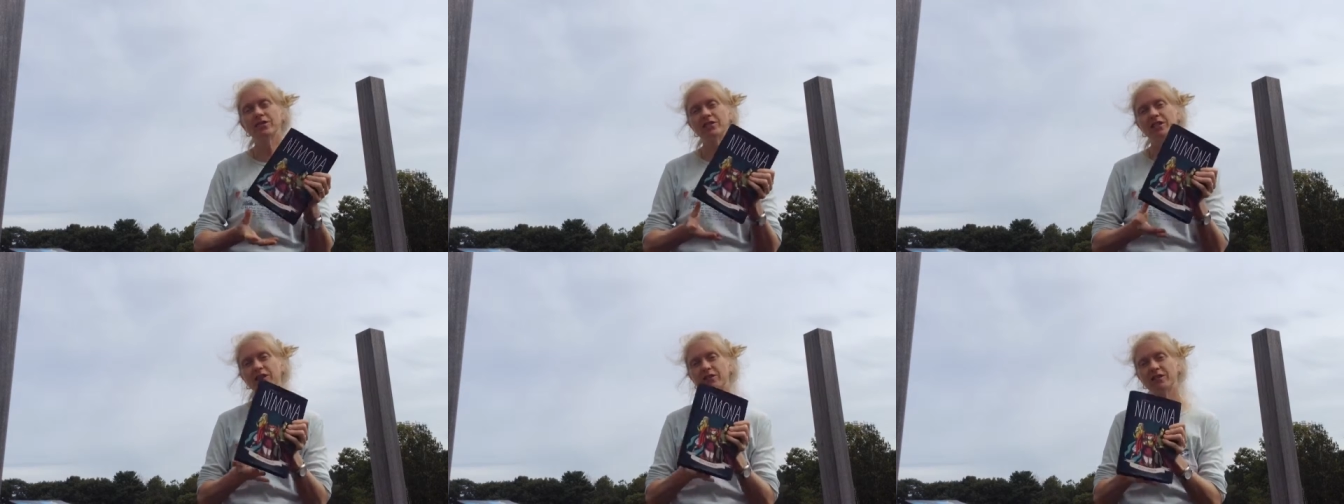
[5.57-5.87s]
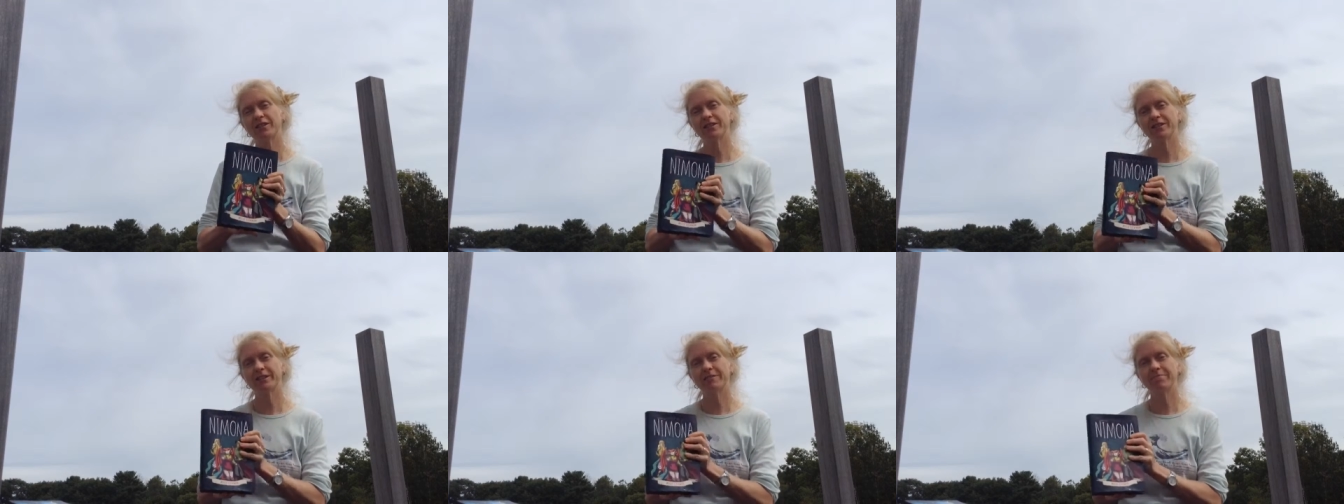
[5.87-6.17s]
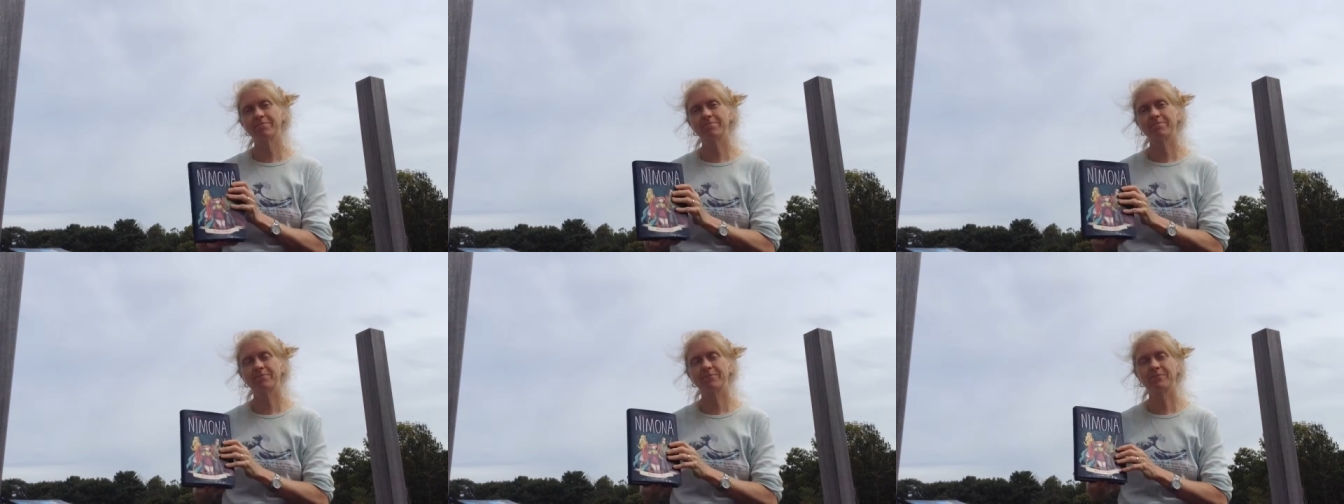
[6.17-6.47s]

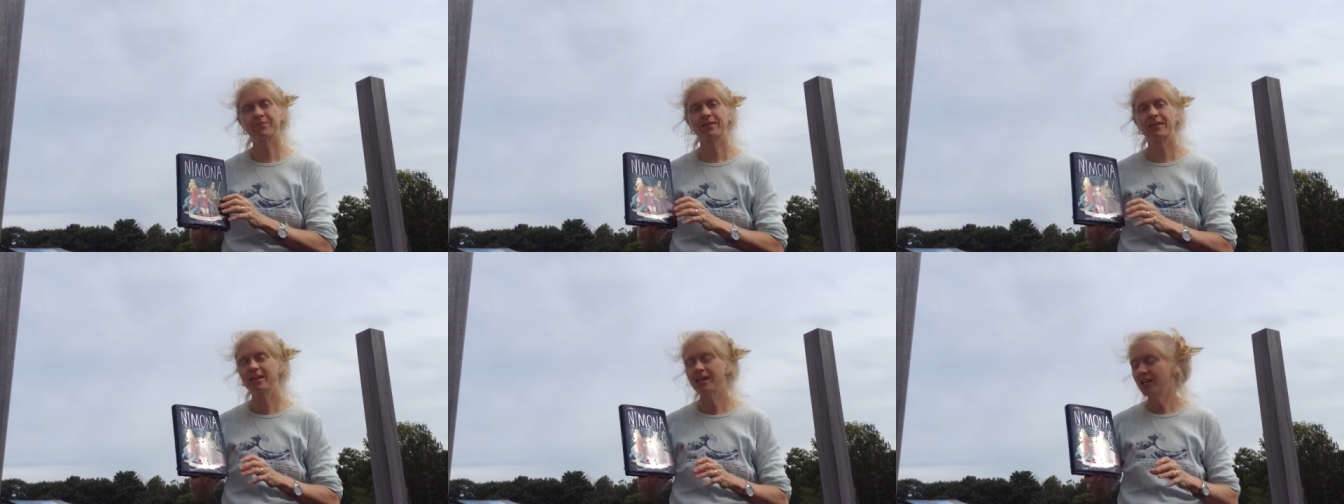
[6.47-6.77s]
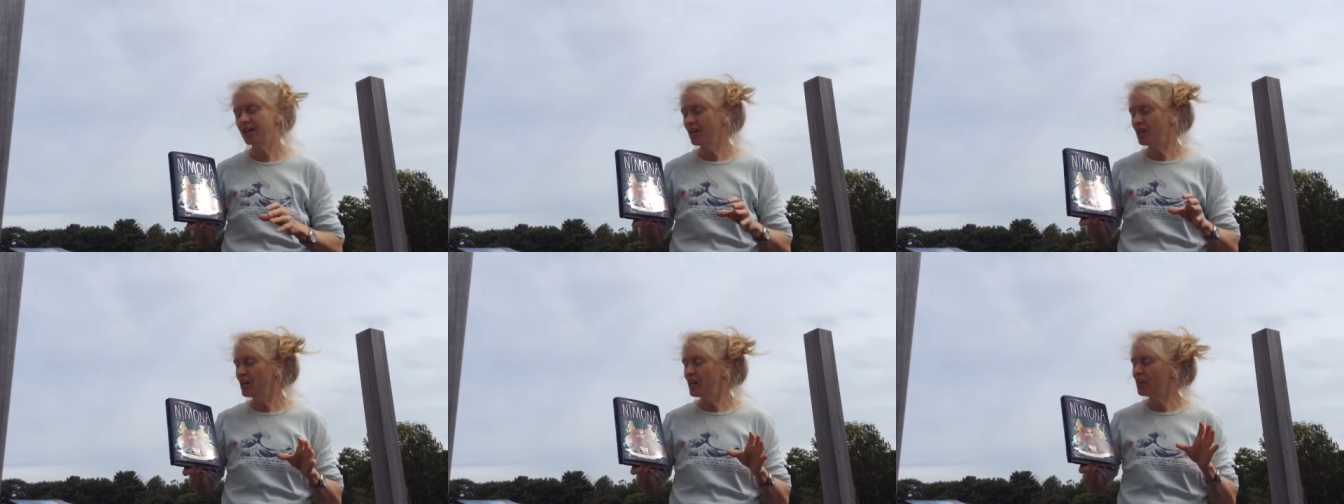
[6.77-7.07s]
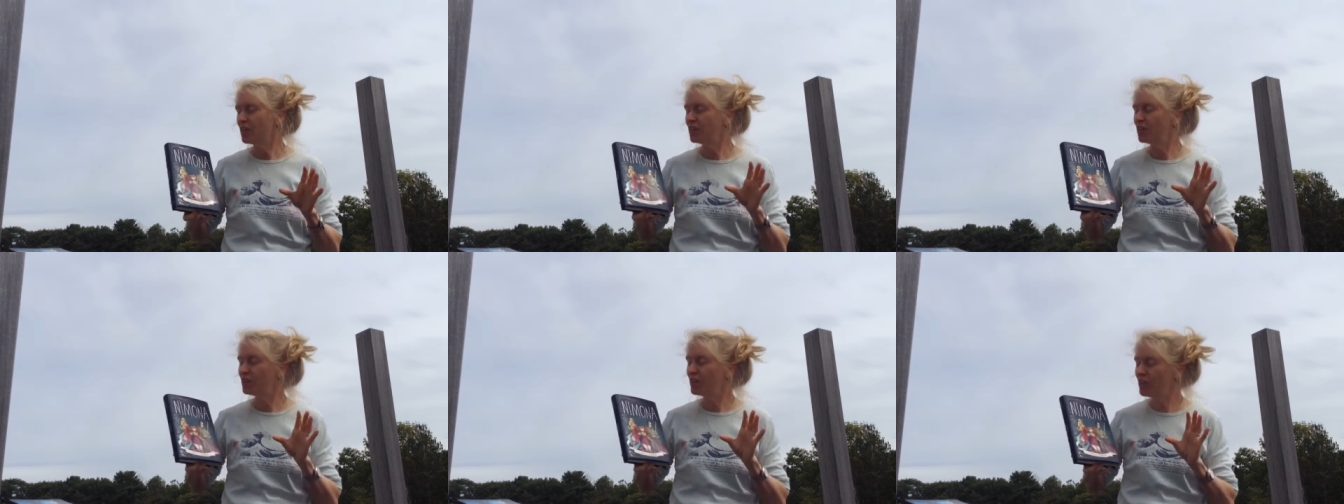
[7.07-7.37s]
Stevenson.
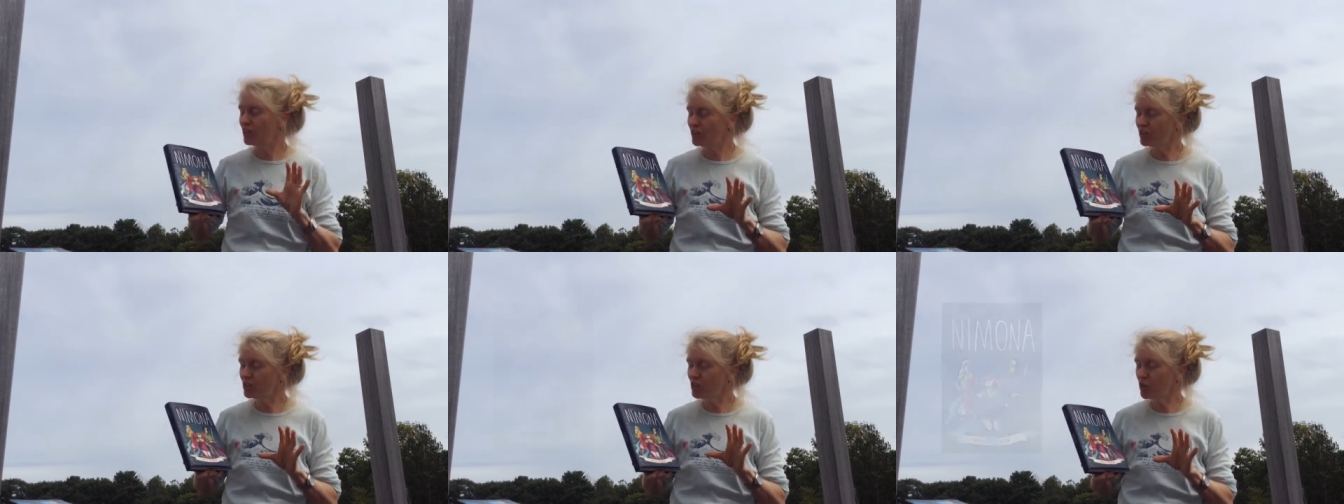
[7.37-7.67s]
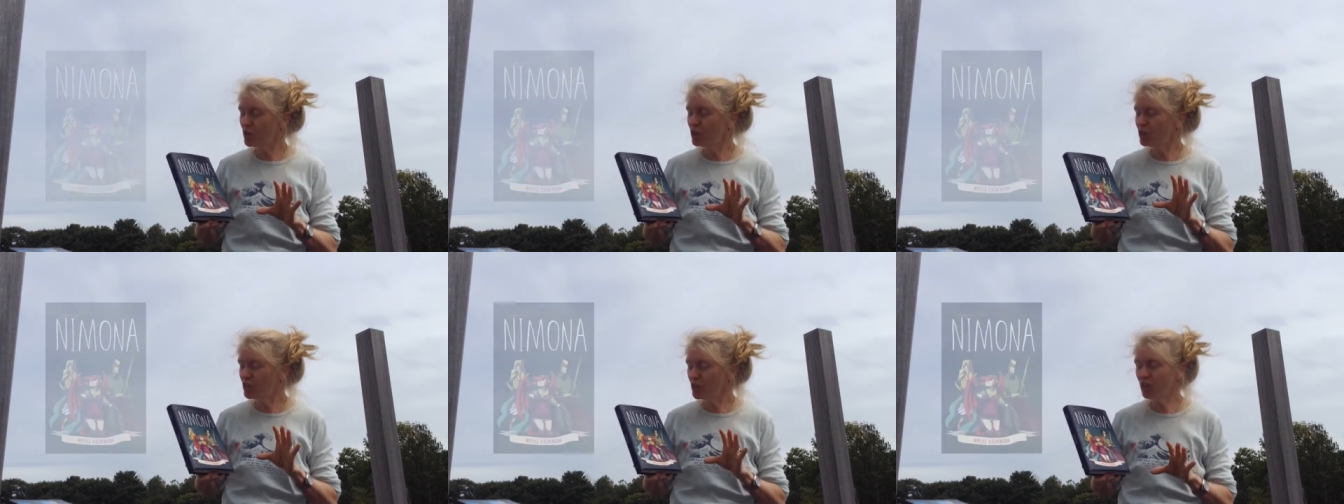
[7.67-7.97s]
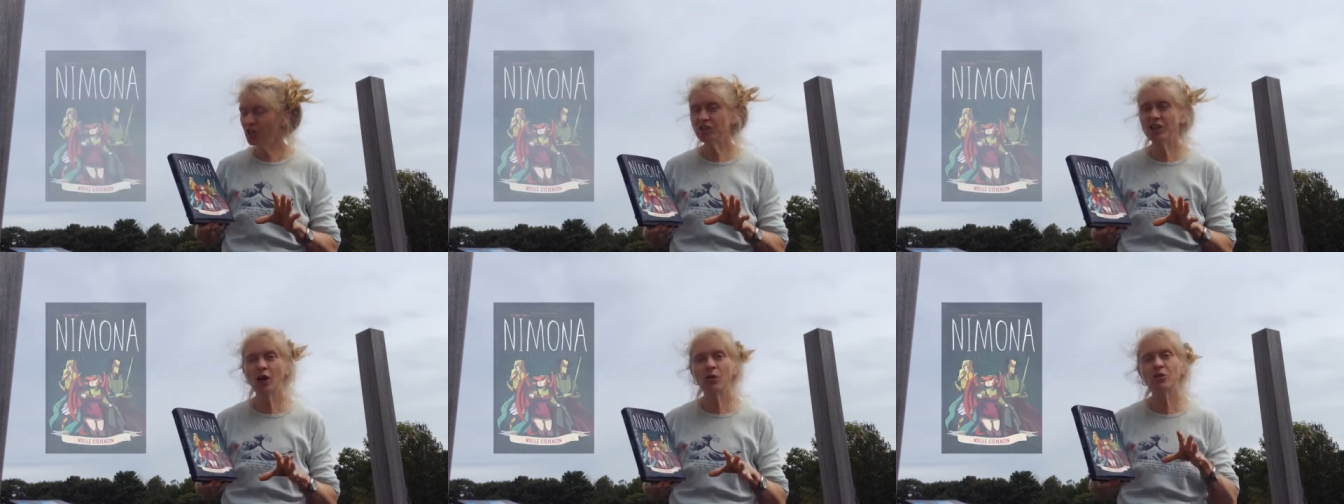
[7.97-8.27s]
This story
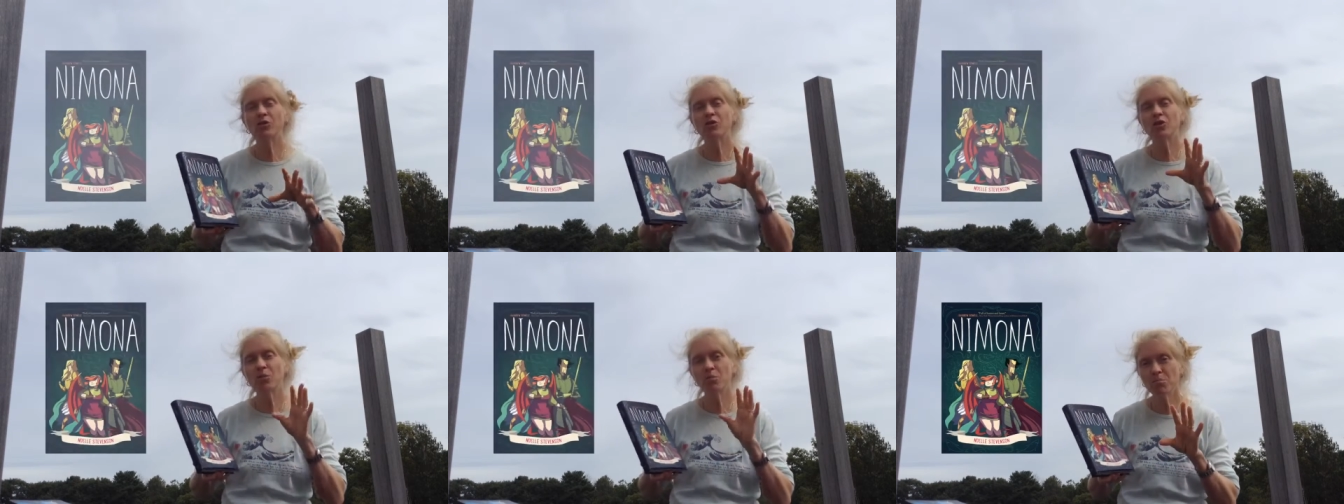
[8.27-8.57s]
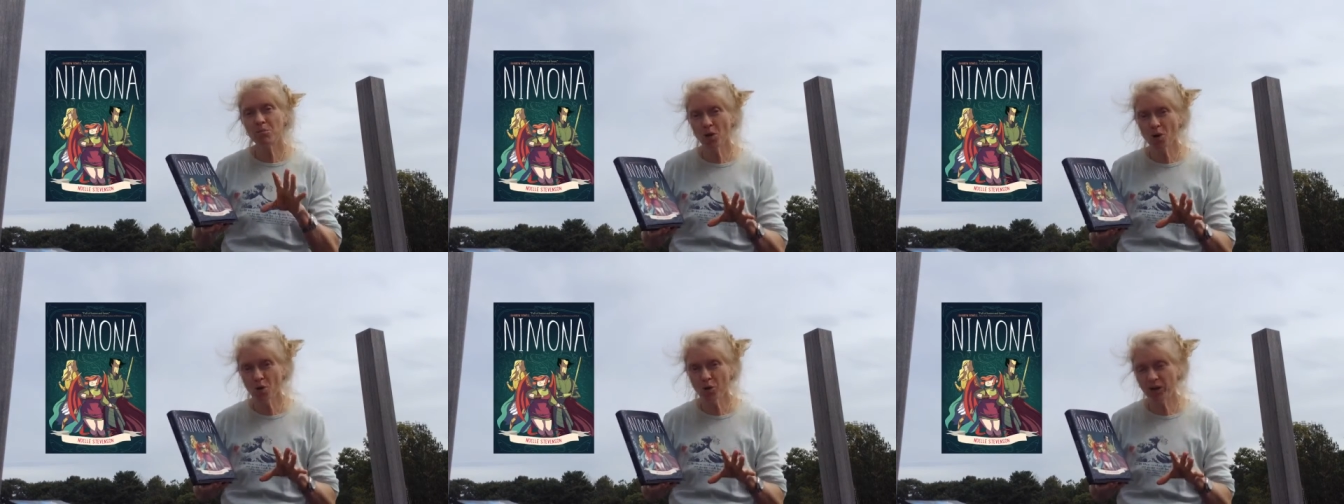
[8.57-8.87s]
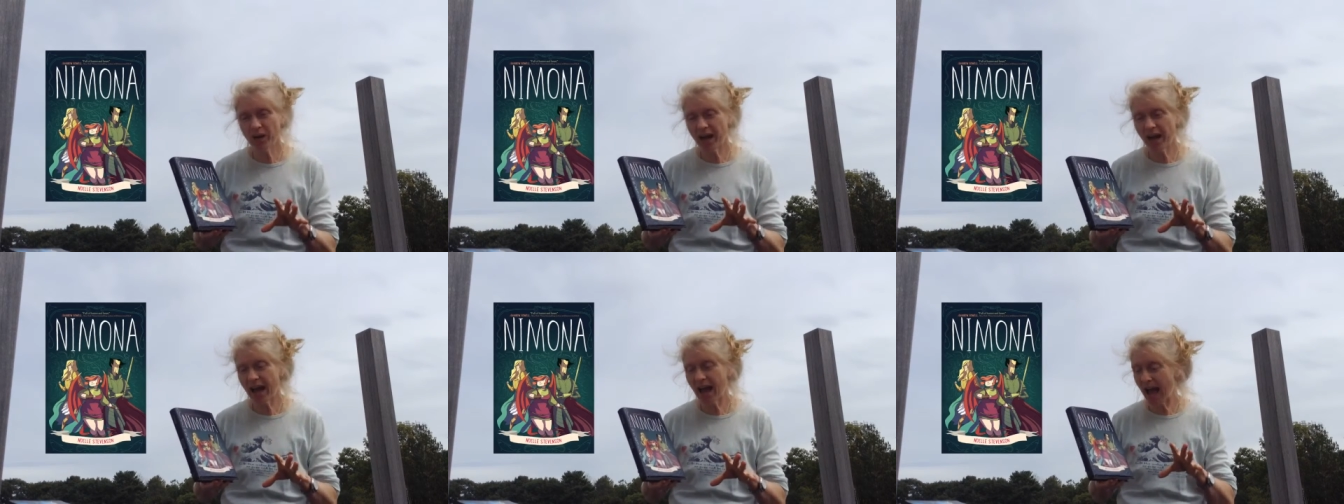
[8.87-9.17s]
starts out with
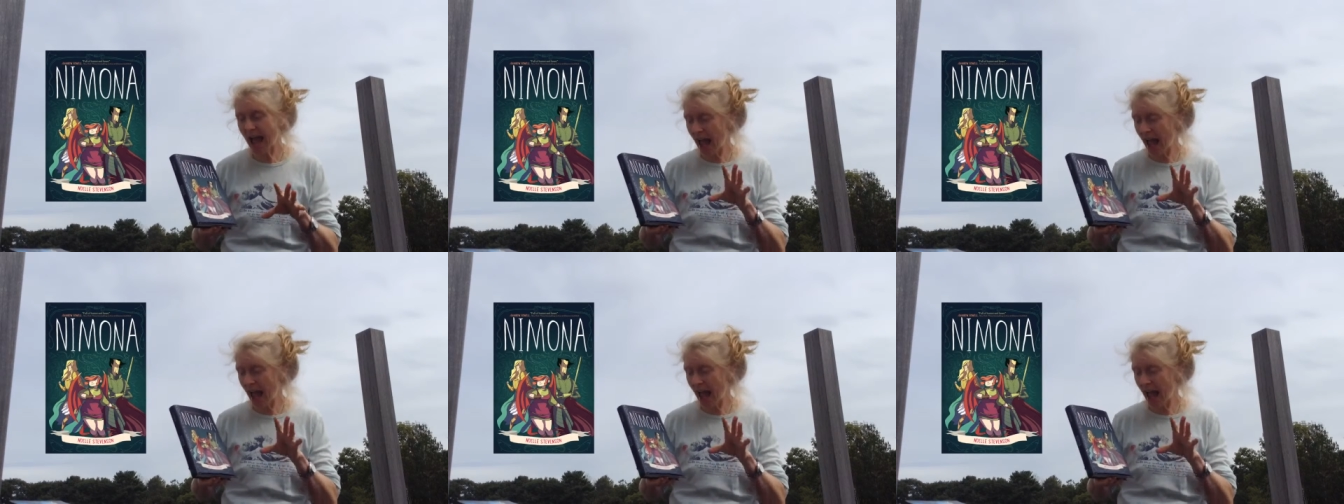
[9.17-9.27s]
Nimona